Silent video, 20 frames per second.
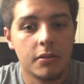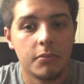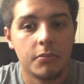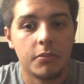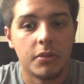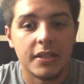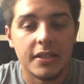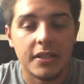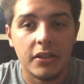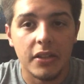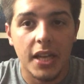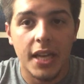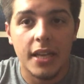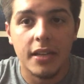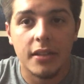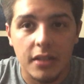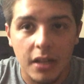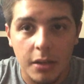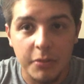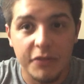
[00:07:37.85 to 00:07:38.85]
But until
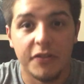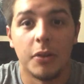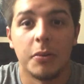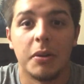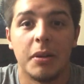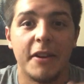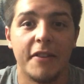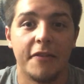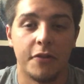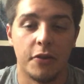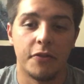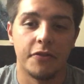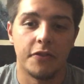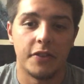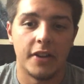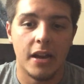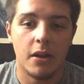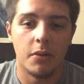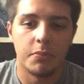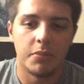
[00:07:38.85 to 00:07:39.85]
then, I'll be filming on my phone for
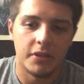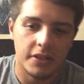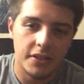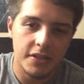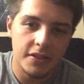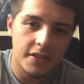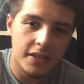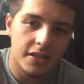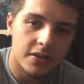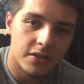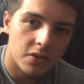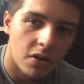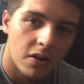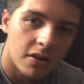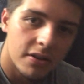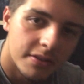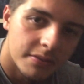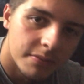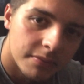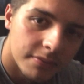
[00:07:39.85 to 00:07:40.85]
now, but this thing is
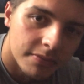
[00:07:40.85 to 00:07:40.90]
awesome.